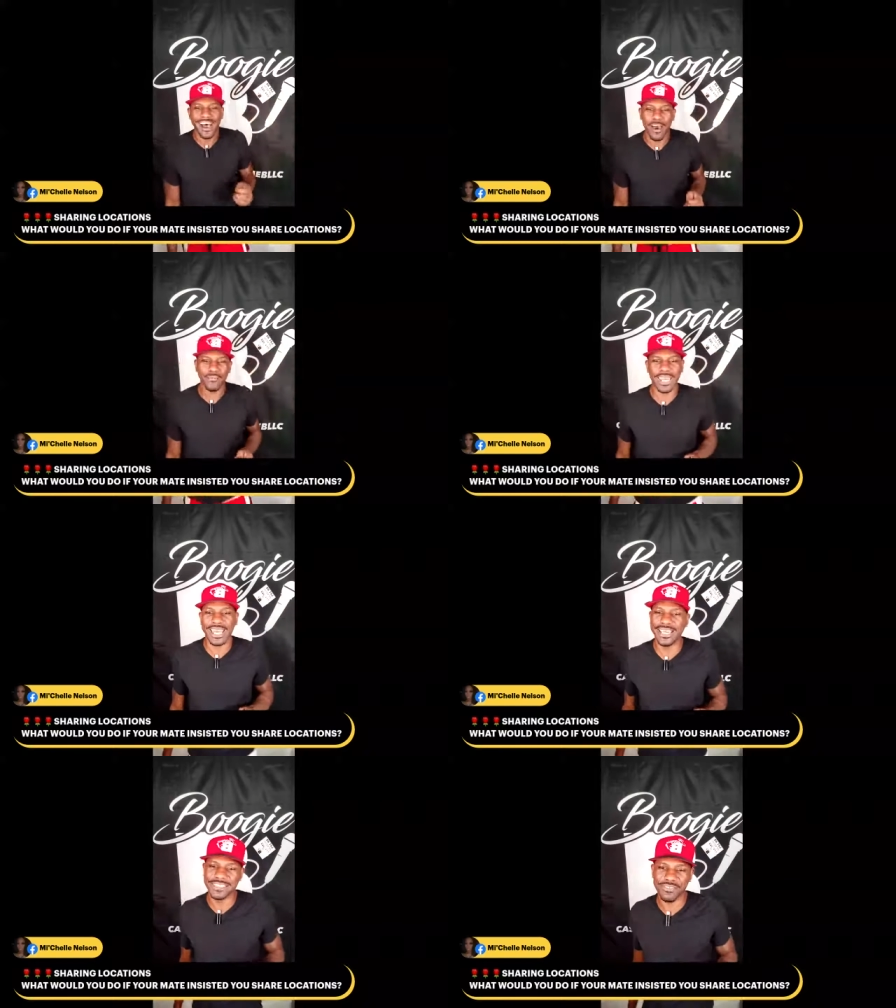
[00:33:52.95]
I'm
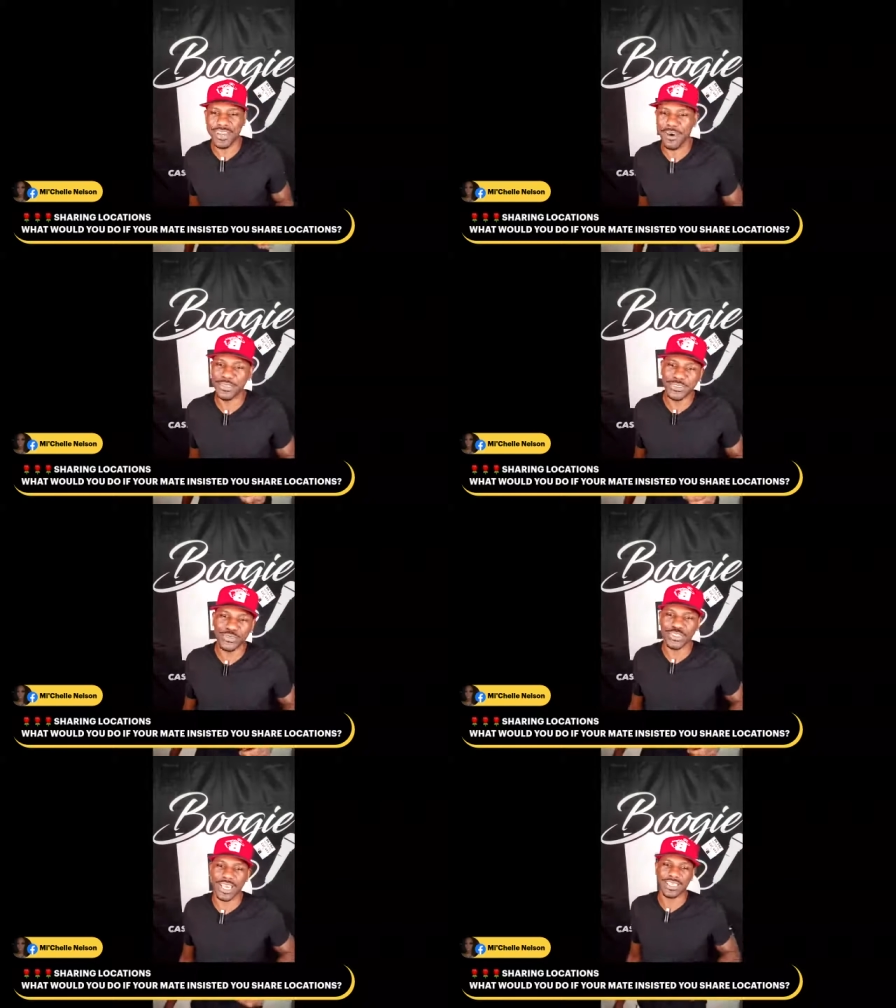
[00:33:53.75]
glad you found me
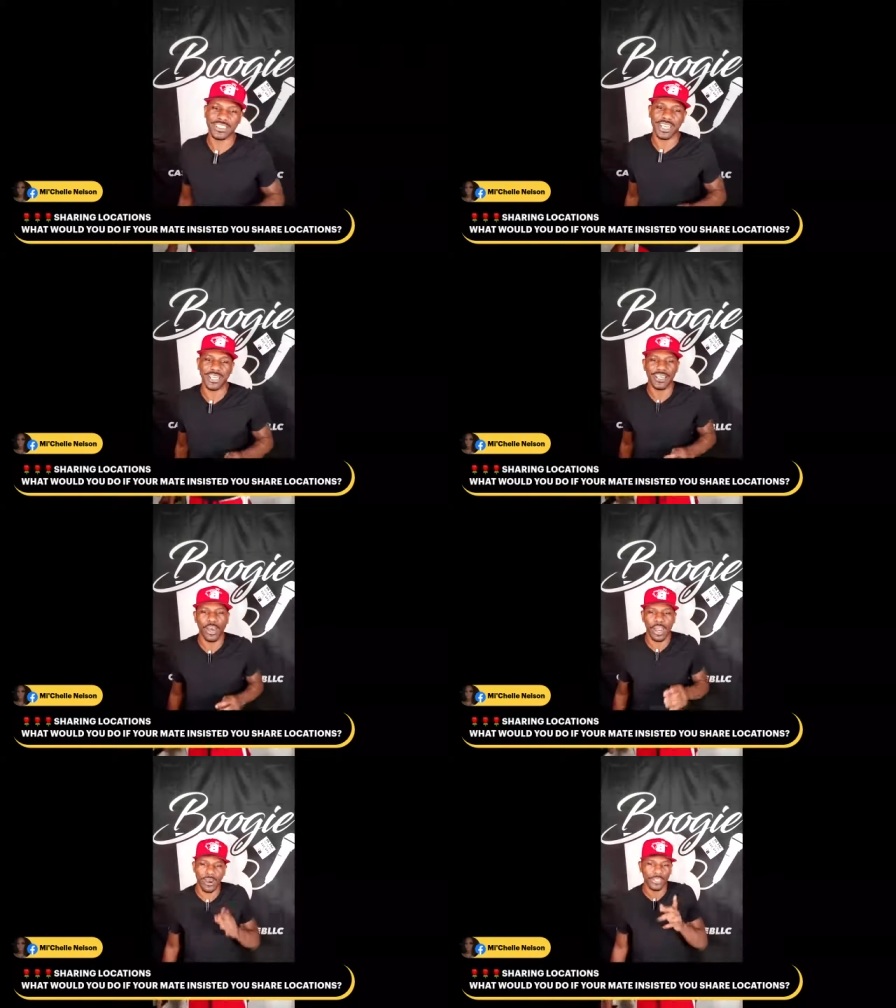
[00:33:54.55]
too, China, China.
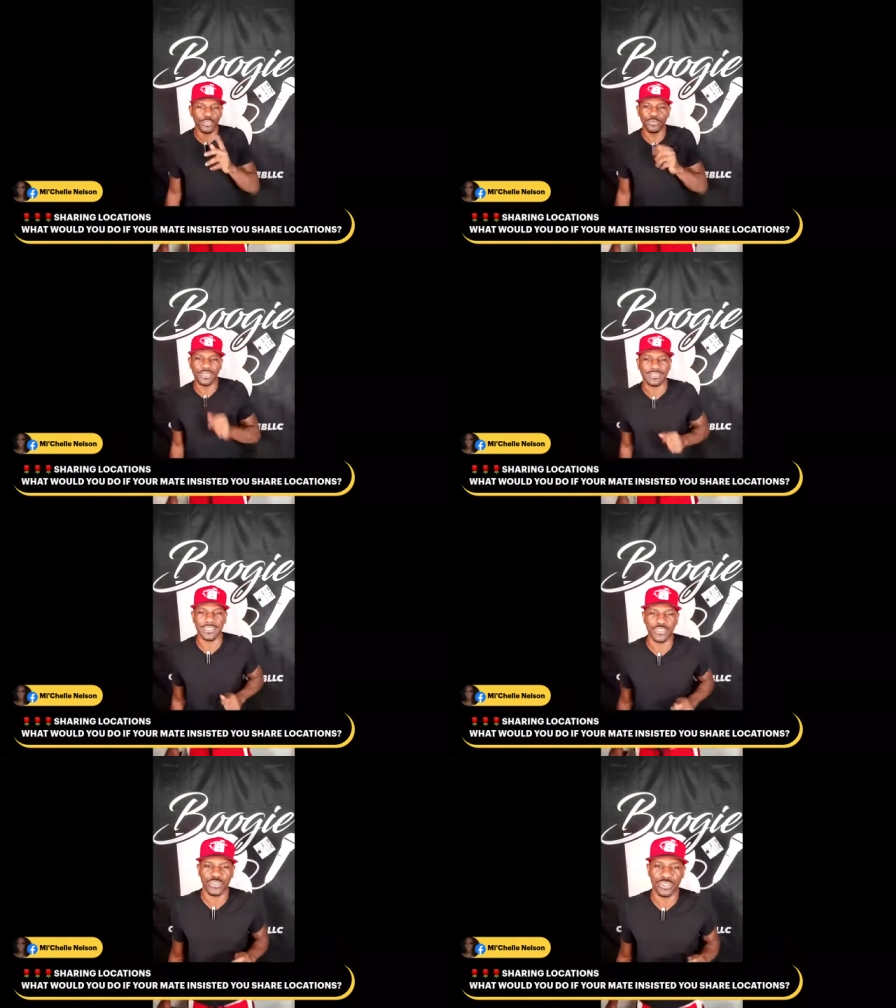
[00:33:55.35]
Oh, you missed
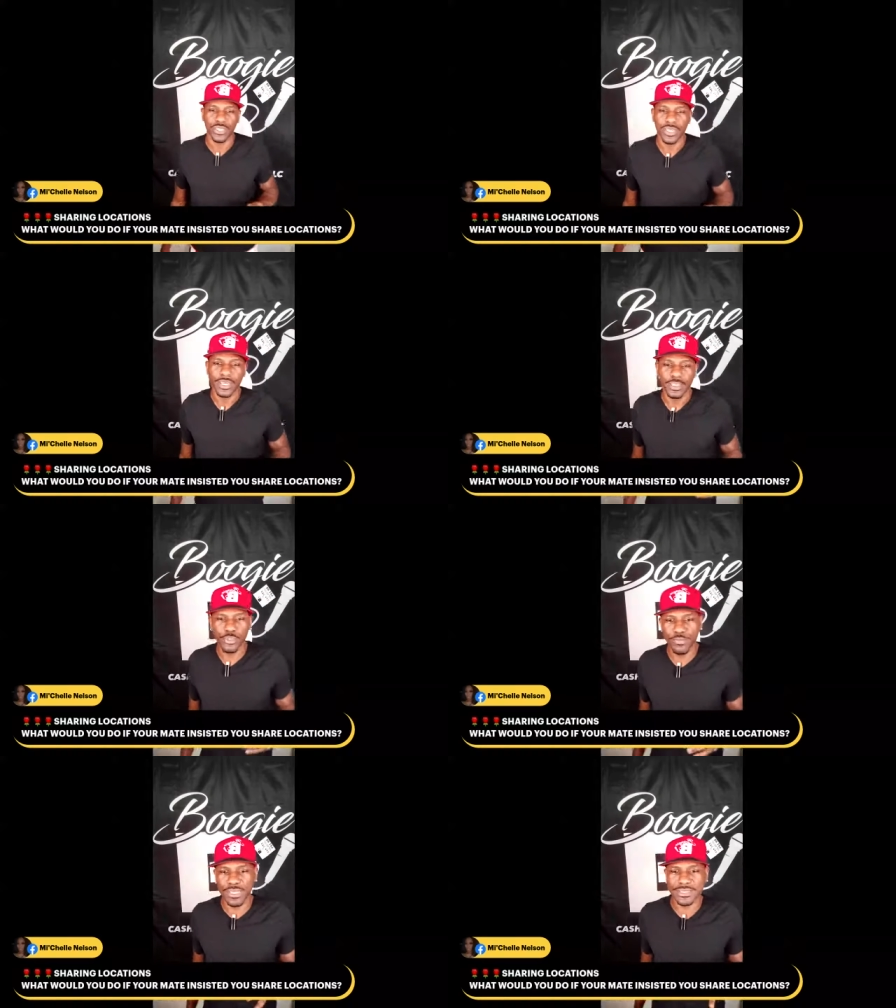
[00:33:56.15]
the,
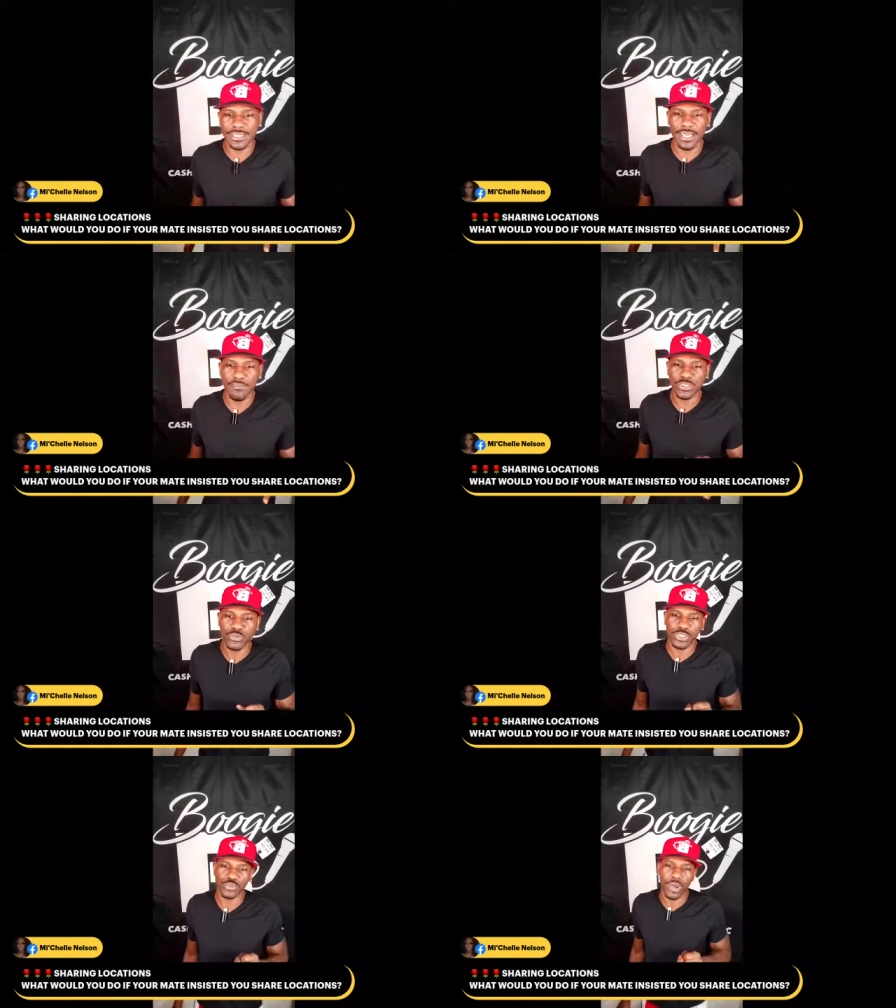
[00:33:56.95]
you missed the let me
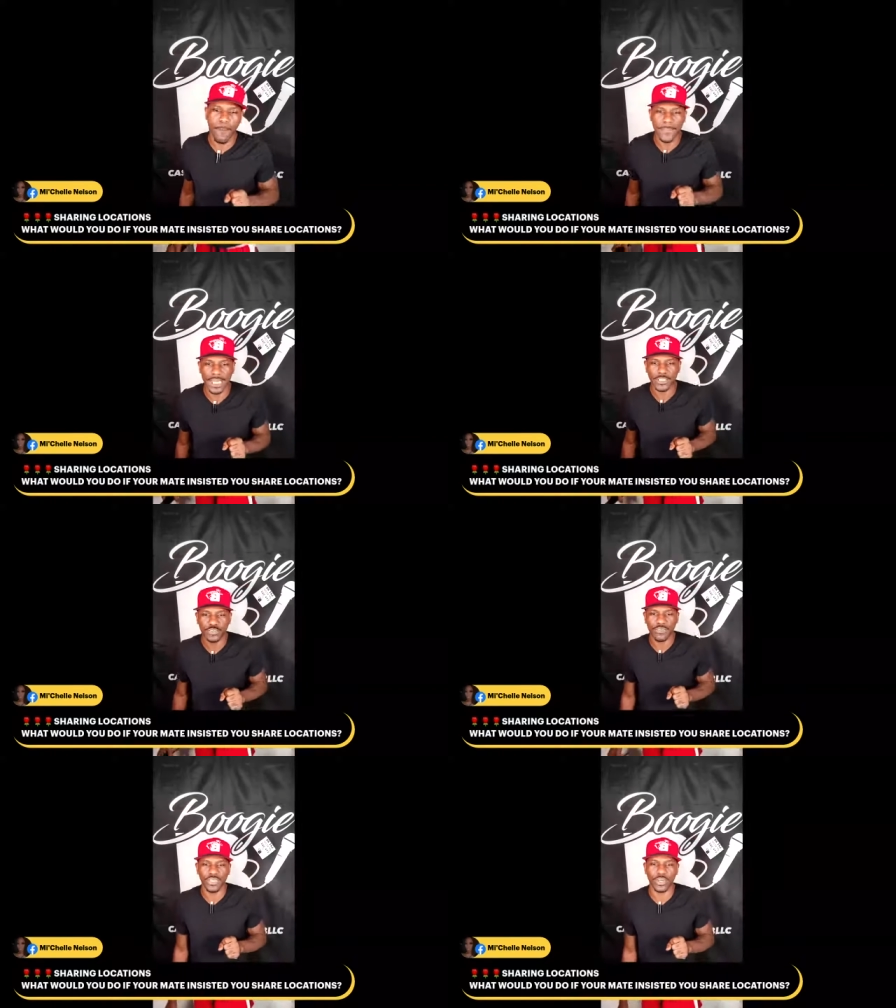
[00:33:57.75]
stress you out black
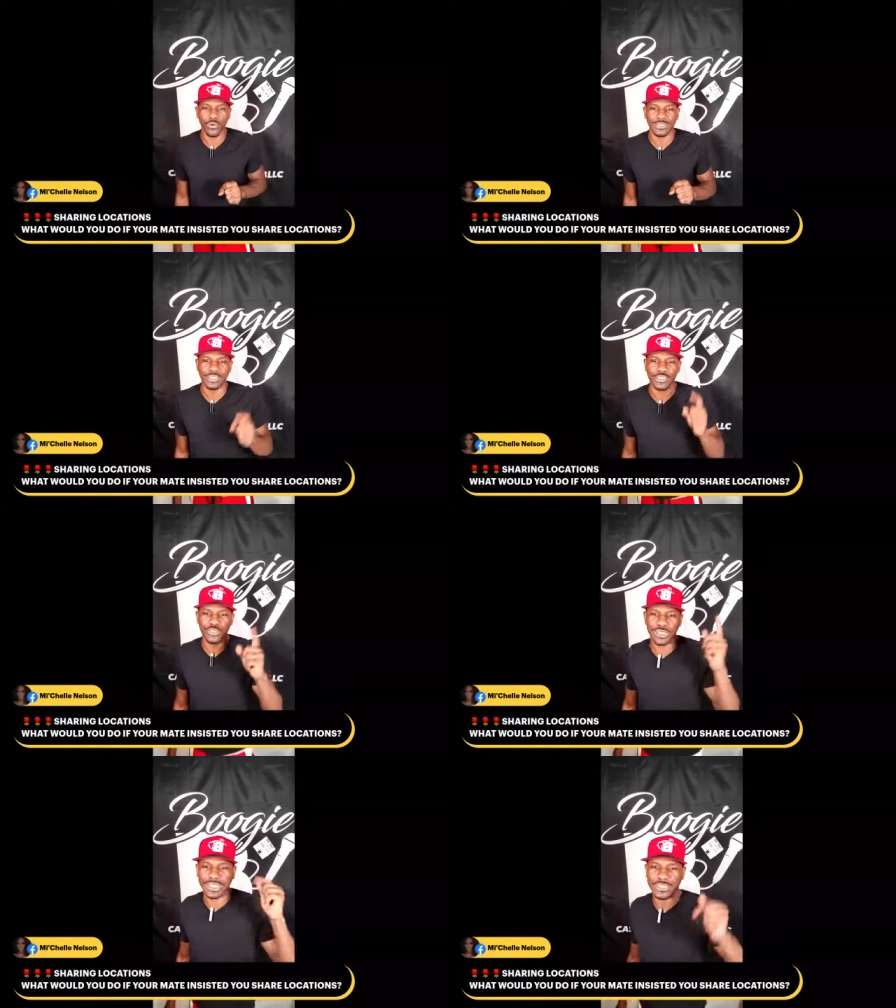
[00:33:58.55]
trivia question.
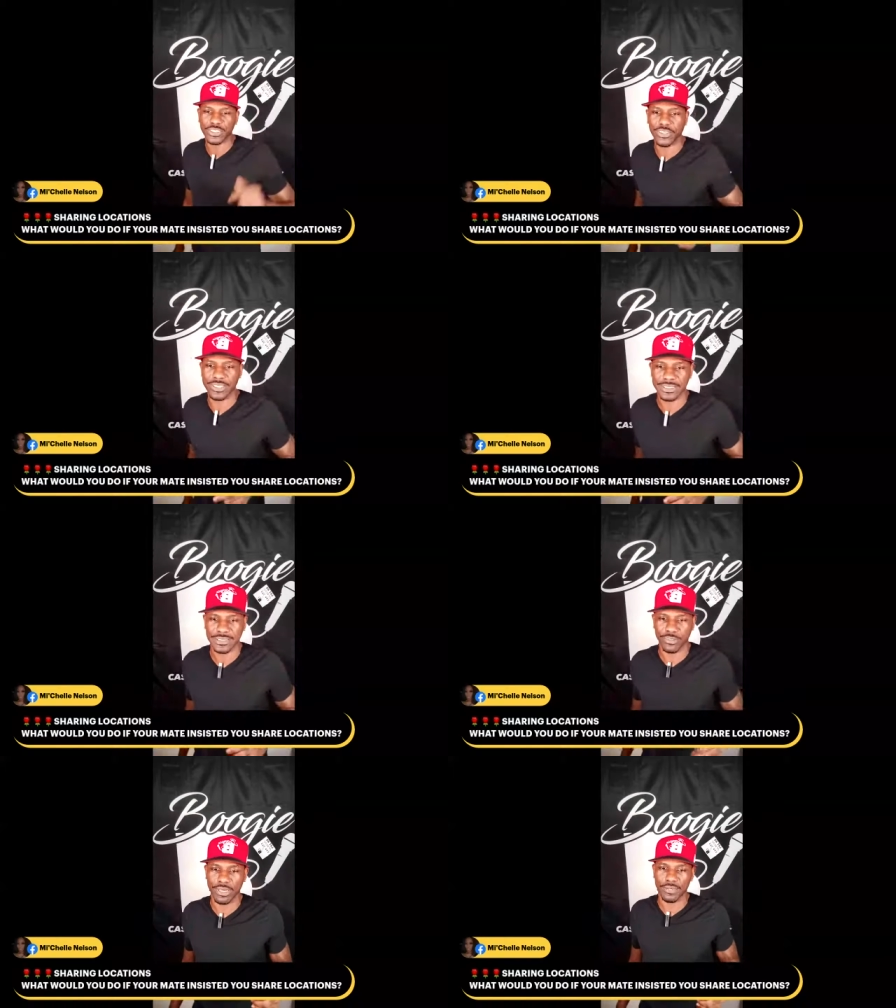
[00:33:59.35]
You can catch it on
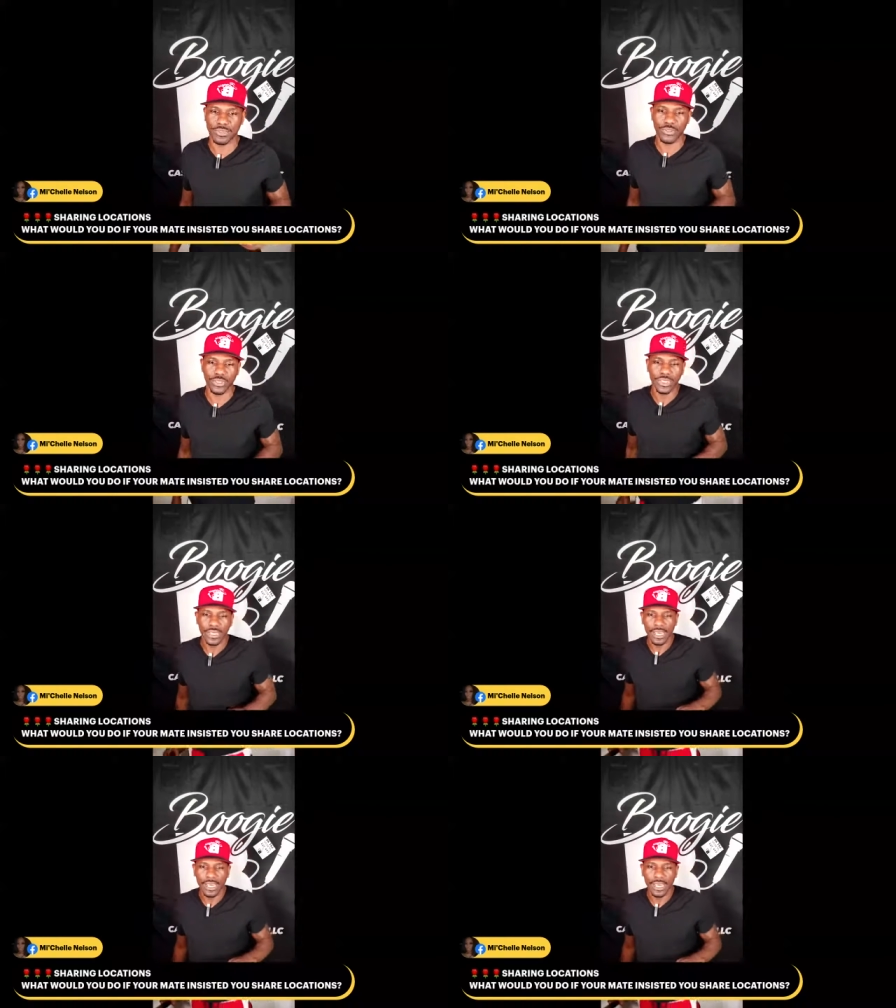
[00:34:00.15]
Instagram though.